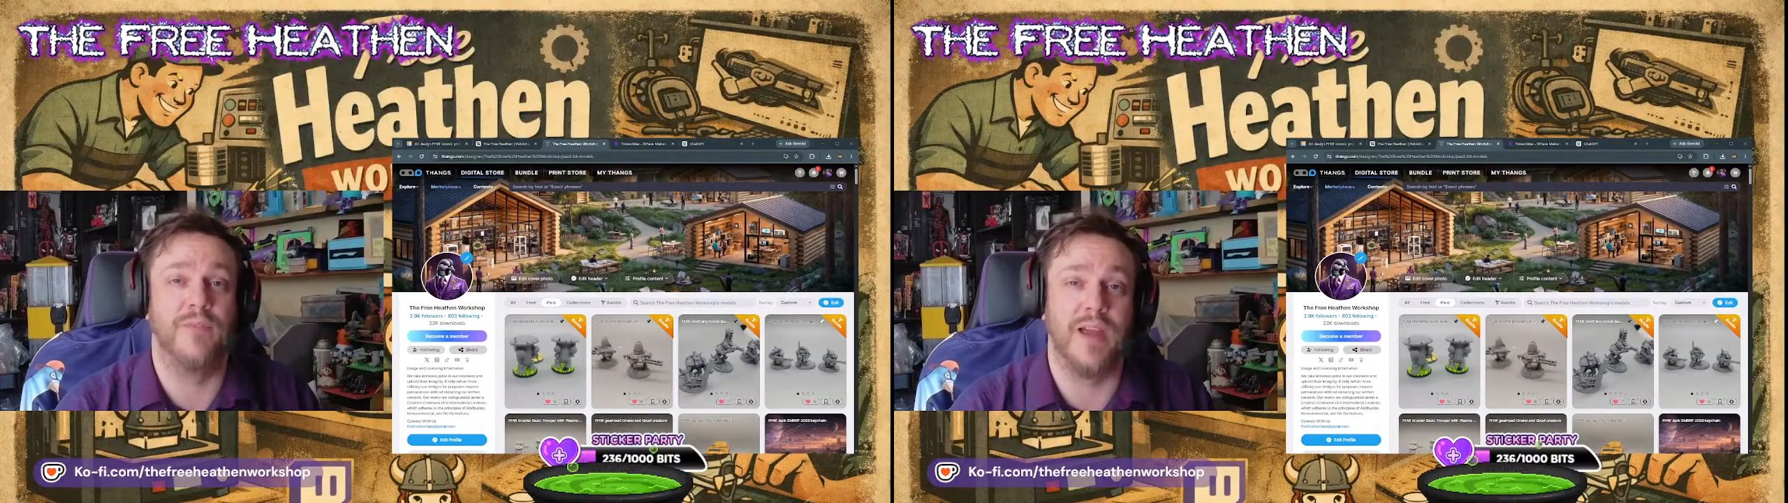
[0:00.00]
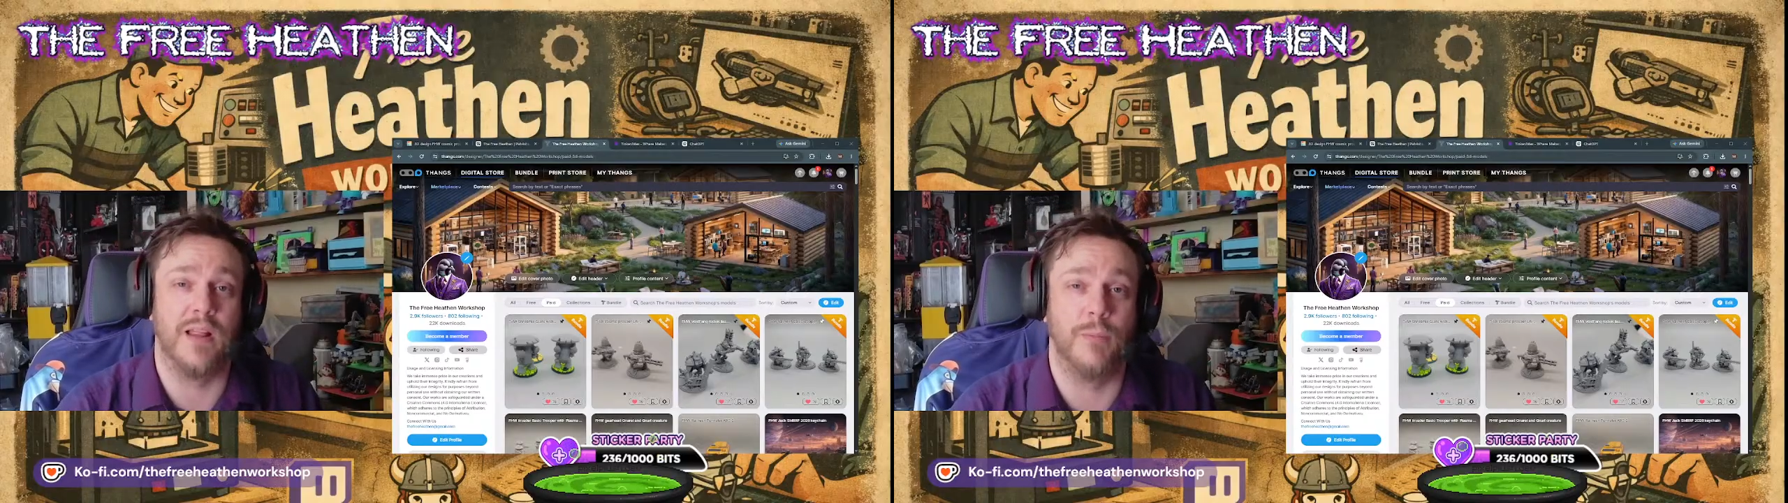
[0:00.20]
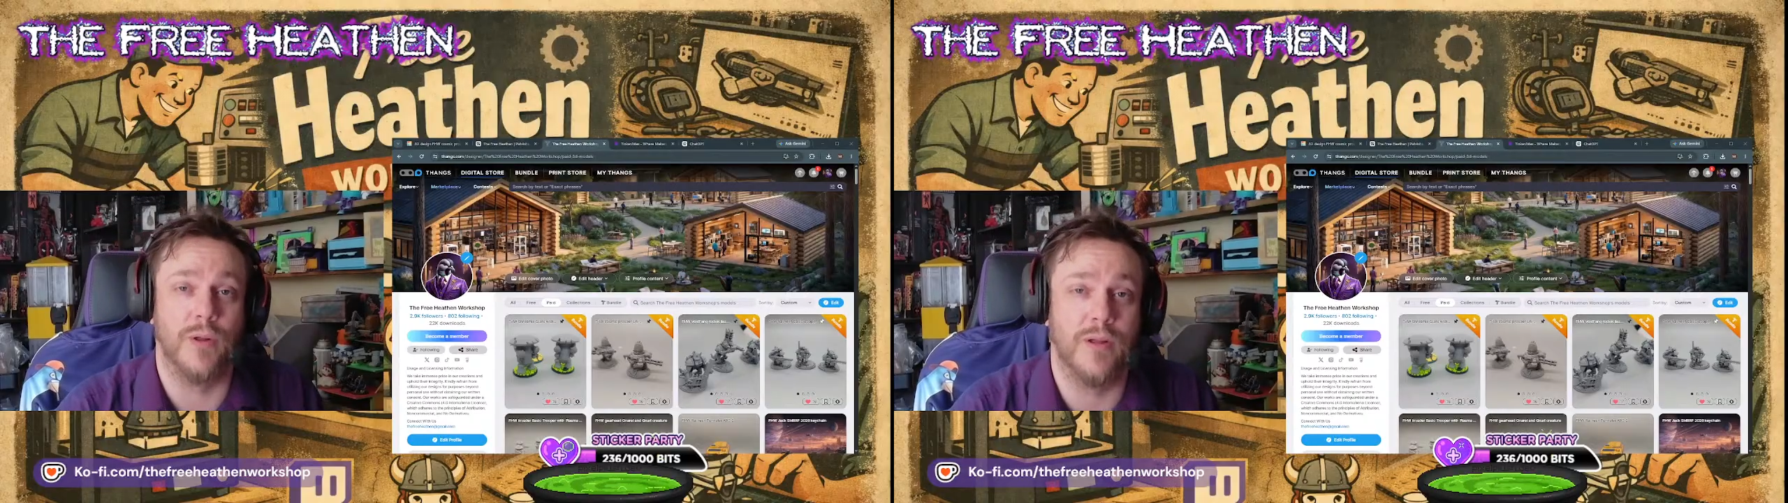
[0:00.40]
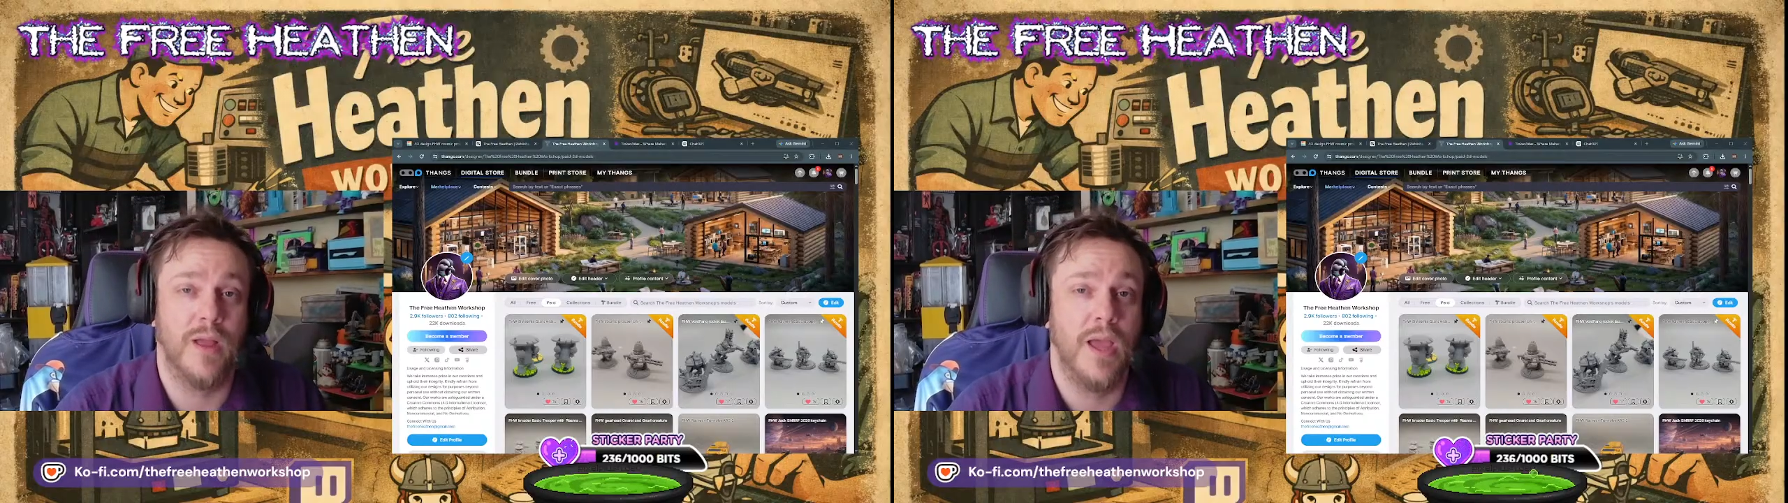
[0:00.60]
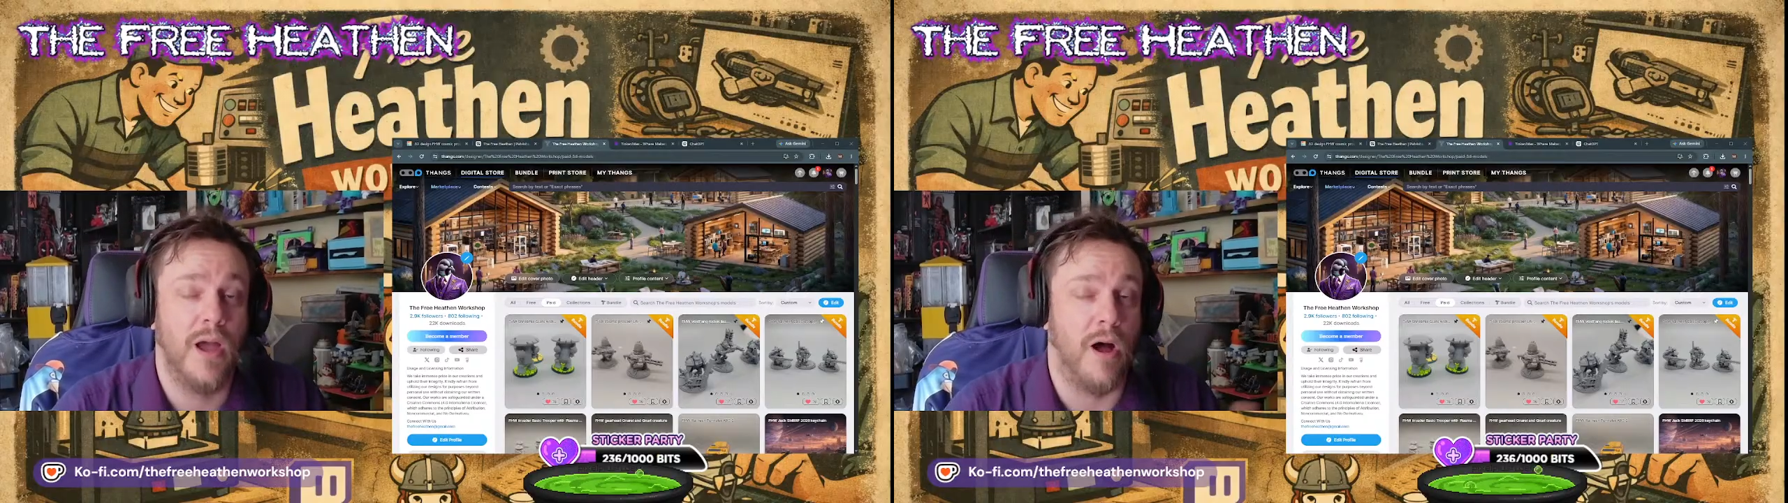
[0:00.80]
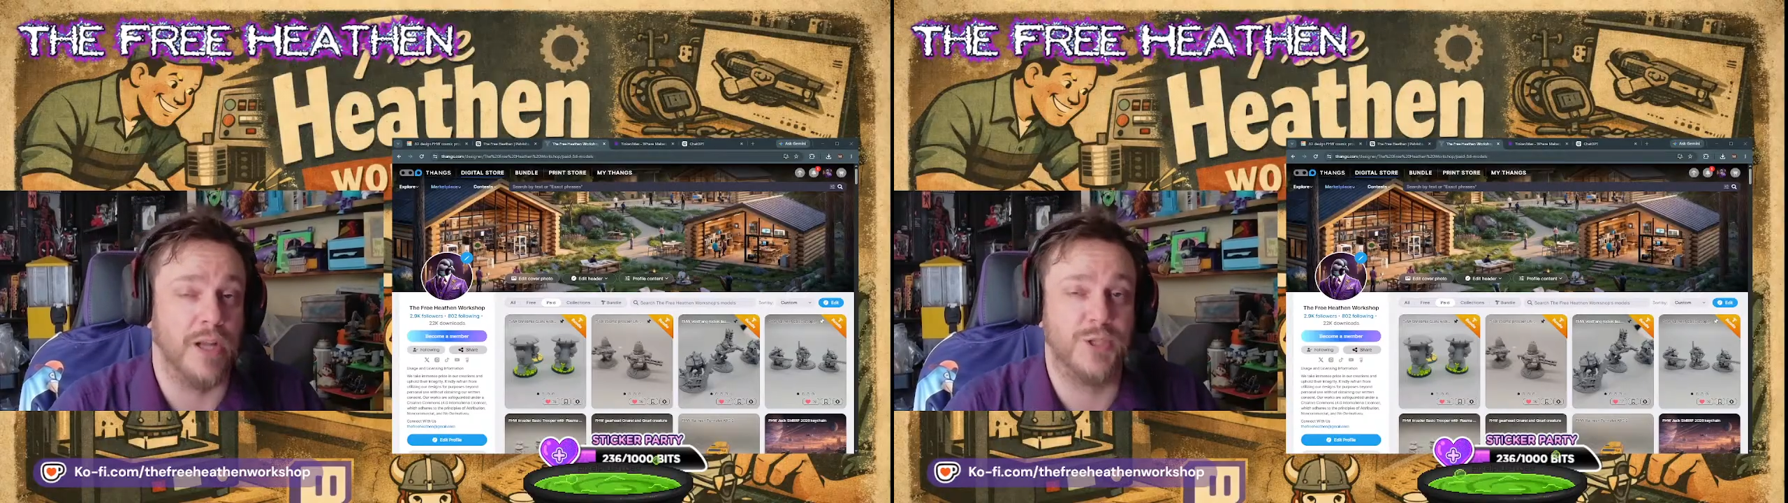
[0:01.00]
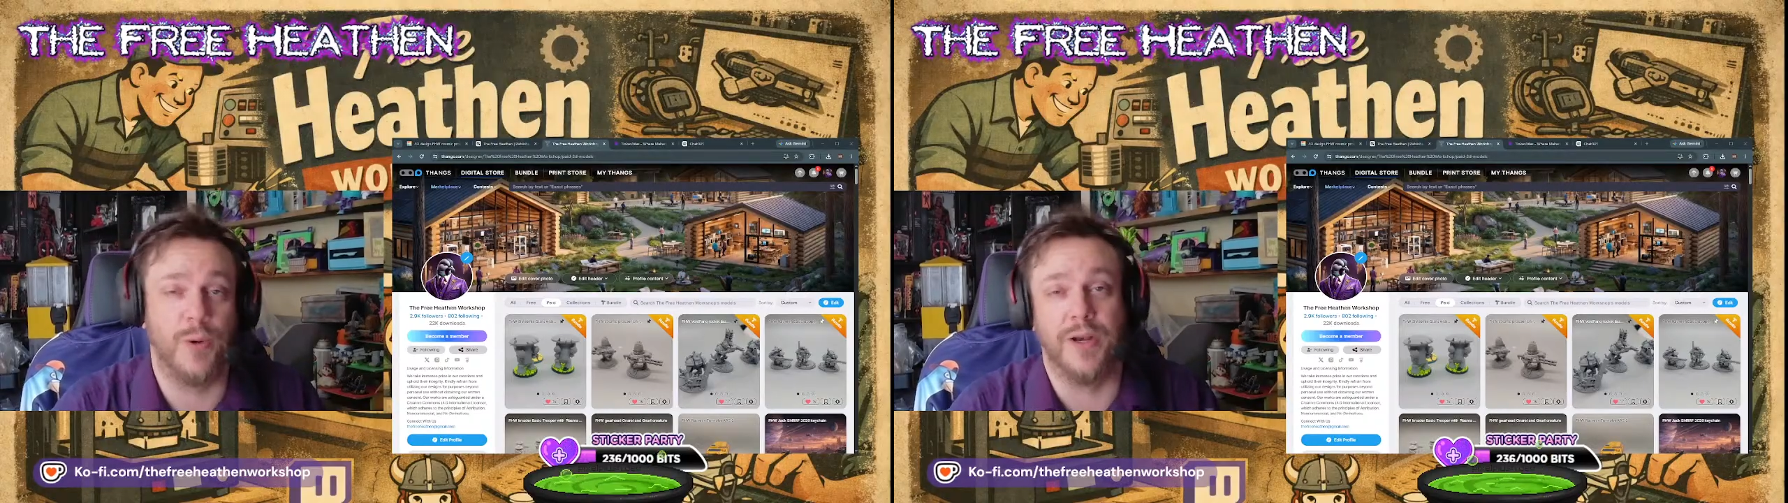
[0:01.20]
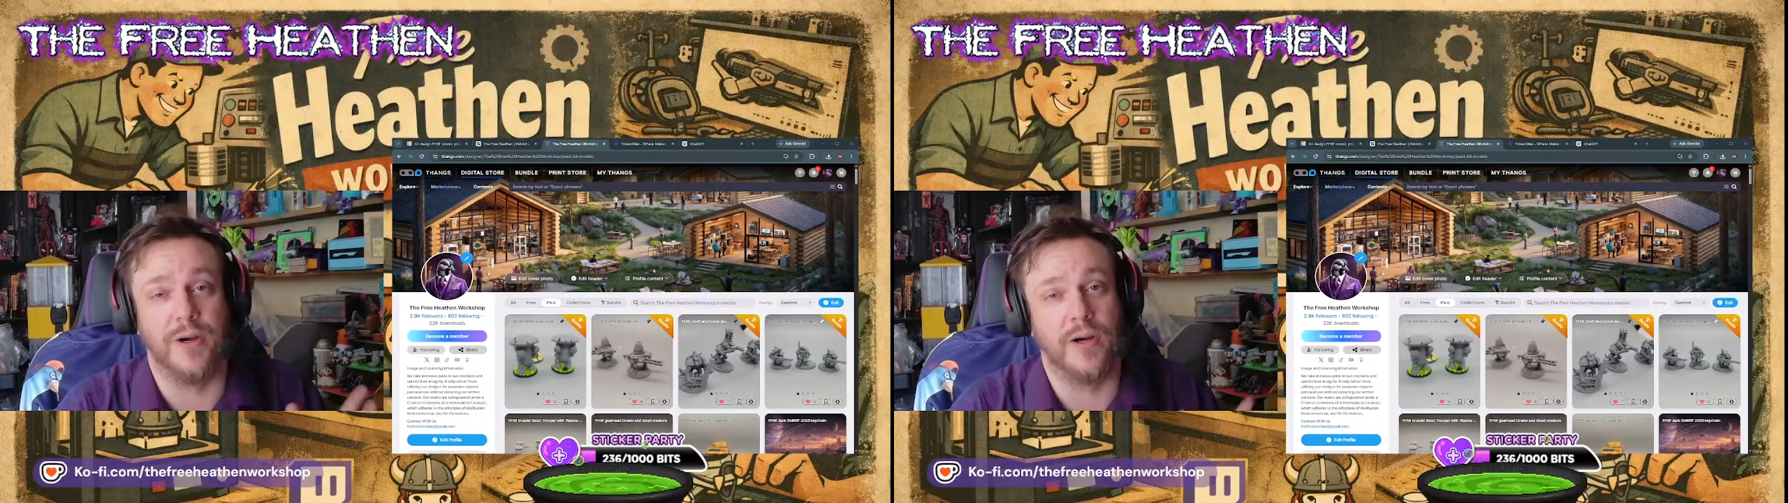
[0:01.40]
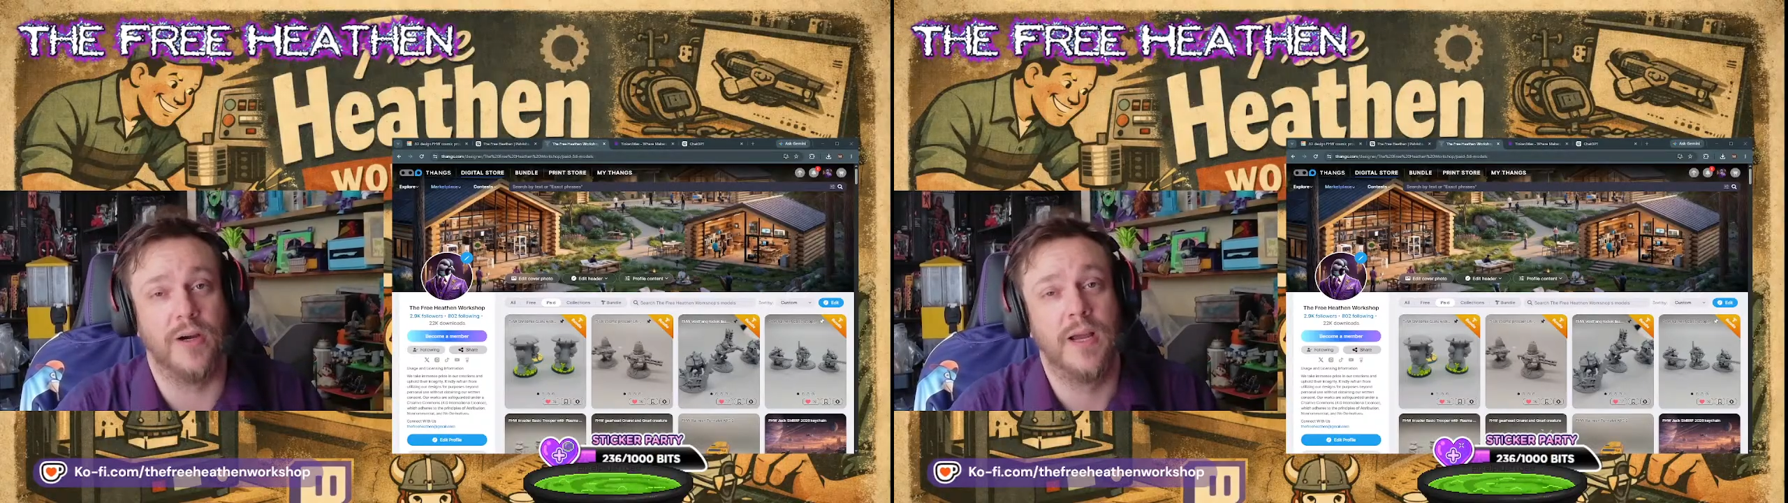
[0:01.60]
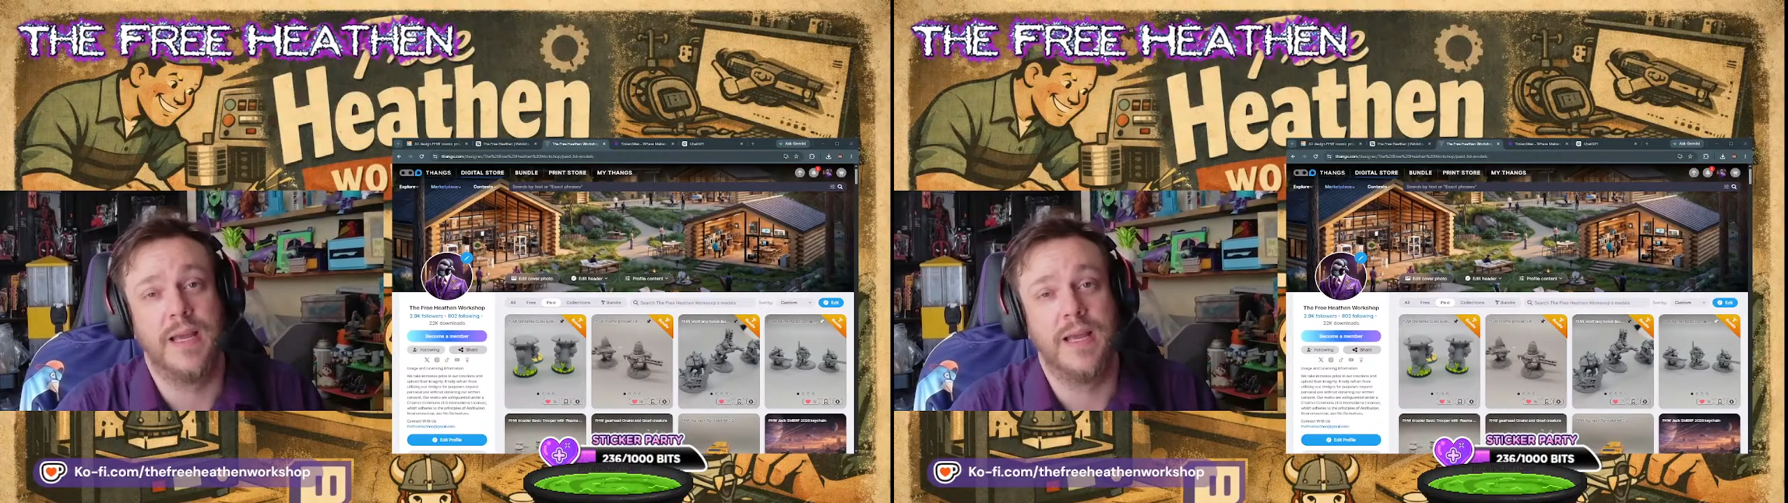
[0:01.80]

available on Twitter,